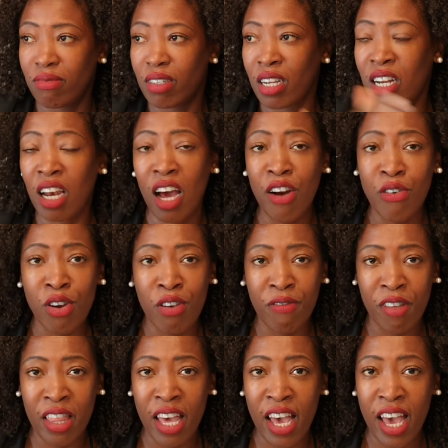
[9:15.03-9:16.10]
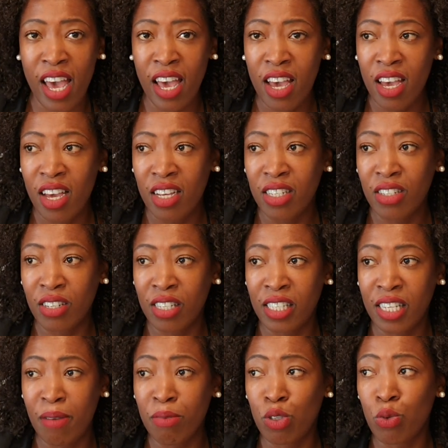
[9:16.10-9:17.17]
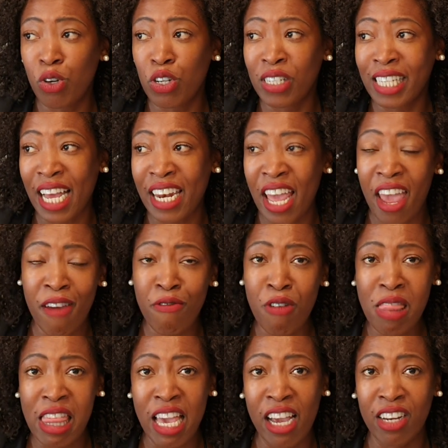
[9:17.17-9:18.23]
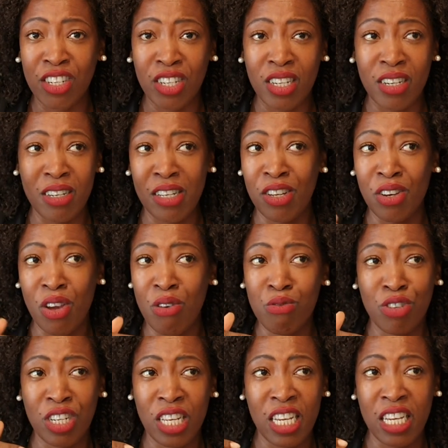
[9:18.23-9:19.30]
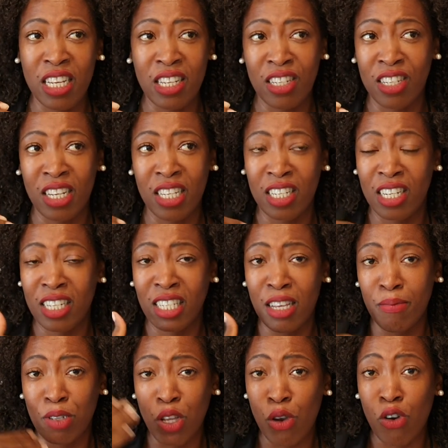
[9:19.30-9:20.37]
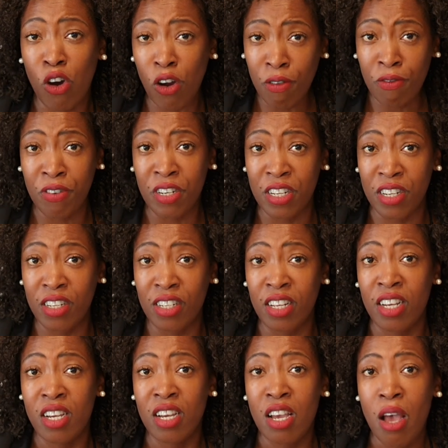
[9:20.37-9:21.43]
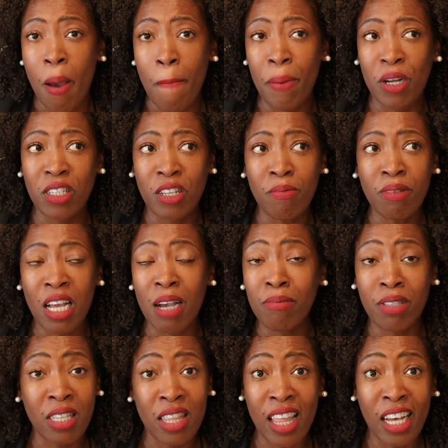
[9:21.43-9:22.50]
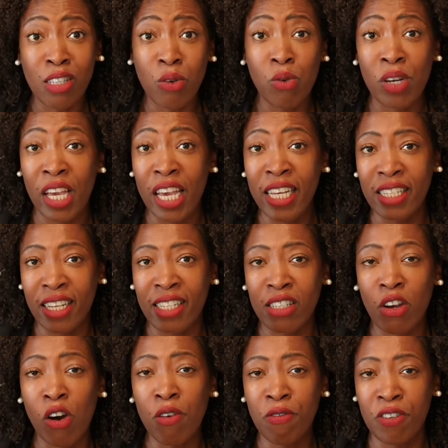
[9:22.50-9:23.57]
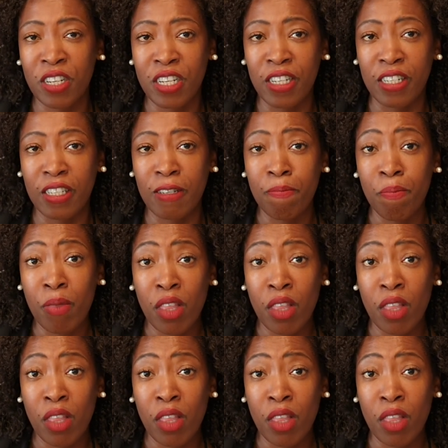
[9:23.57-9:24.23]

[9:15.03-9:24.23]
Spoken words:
Clara over there just seems to understand everything, and you know, she seems so confident. But sometimes that's all it is, it's confidence.